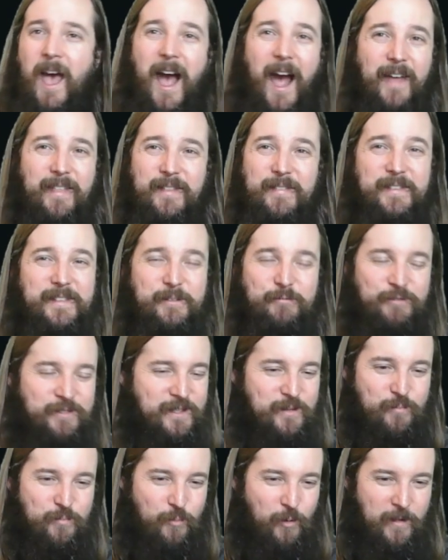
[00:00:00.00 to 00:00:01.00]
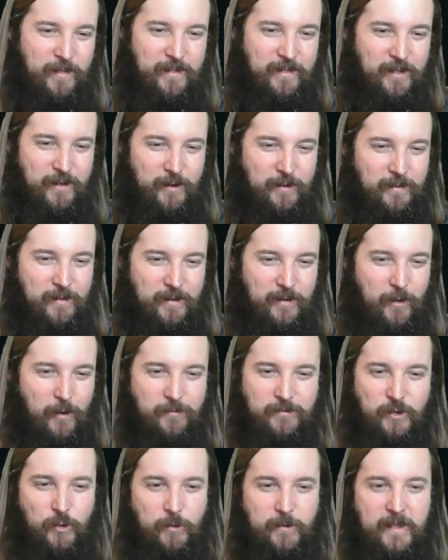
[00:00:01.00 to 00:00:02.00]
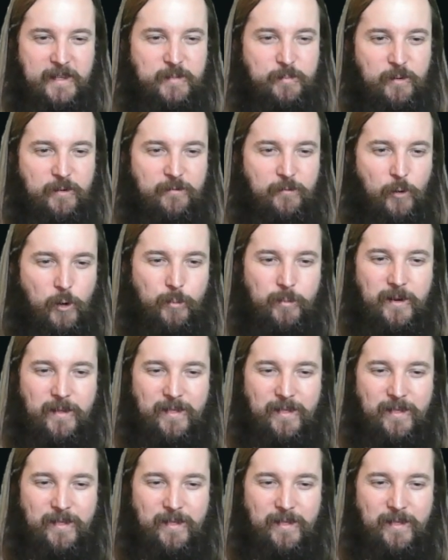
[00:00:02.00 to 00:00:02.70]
I think this one's the Overlord that's performed the